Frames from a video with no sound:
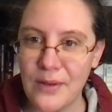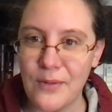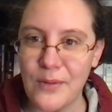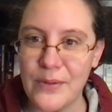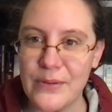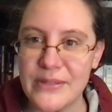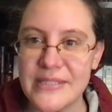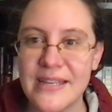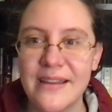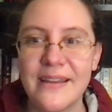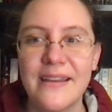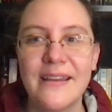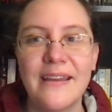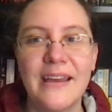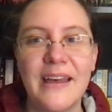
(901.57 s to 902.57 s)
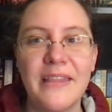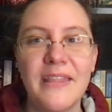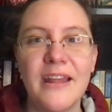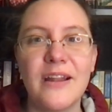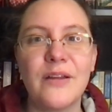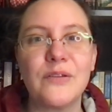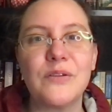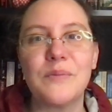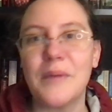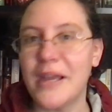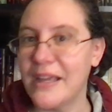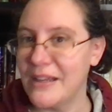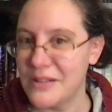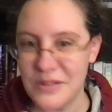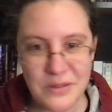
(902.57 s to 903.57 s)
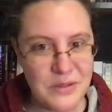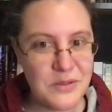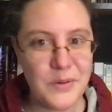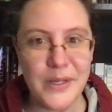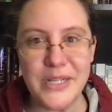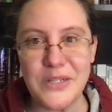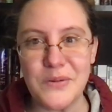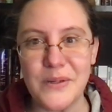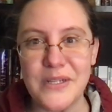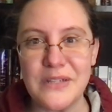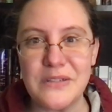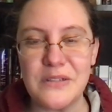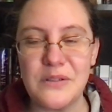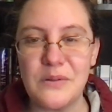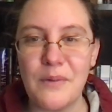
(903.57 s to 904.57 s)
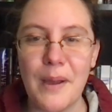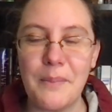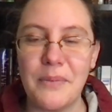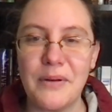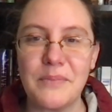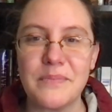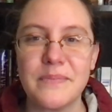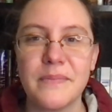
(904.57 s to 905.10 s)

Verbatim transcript: goals, and then I'll do my 2022 wrap-up,